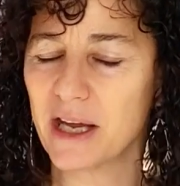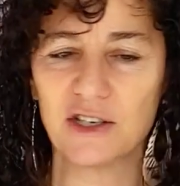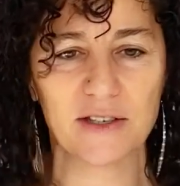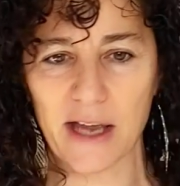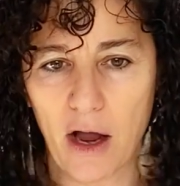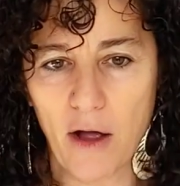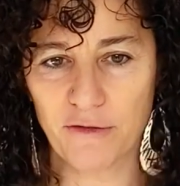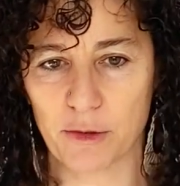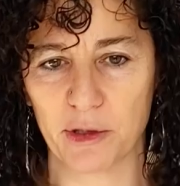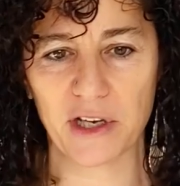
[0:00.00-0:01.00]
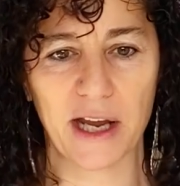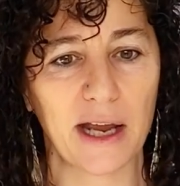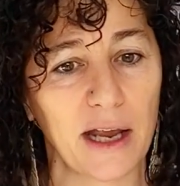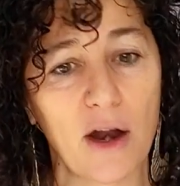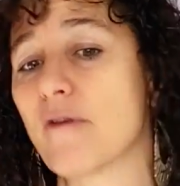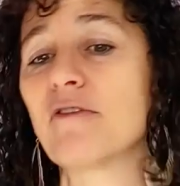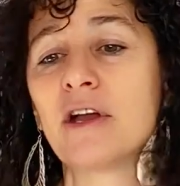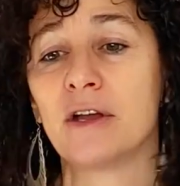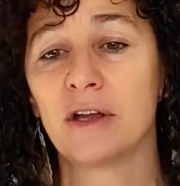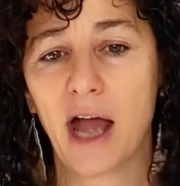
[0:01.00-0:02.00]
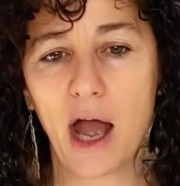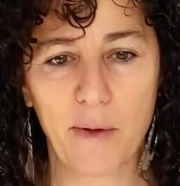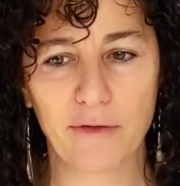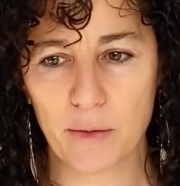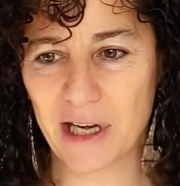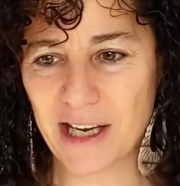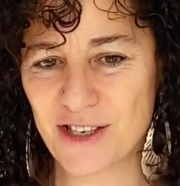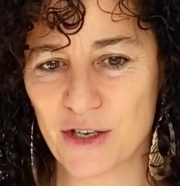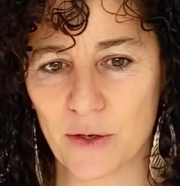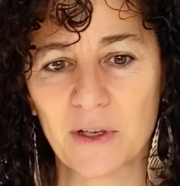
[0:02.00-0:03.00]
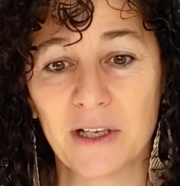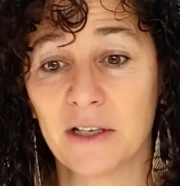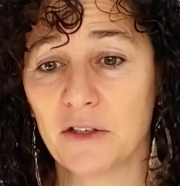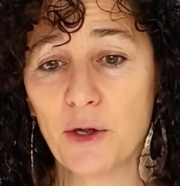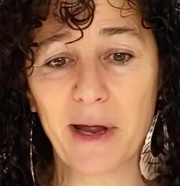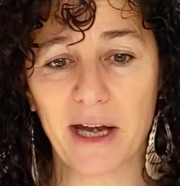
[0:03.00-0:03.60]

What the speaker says: Or we can just get comfortable shaking it off however we need to.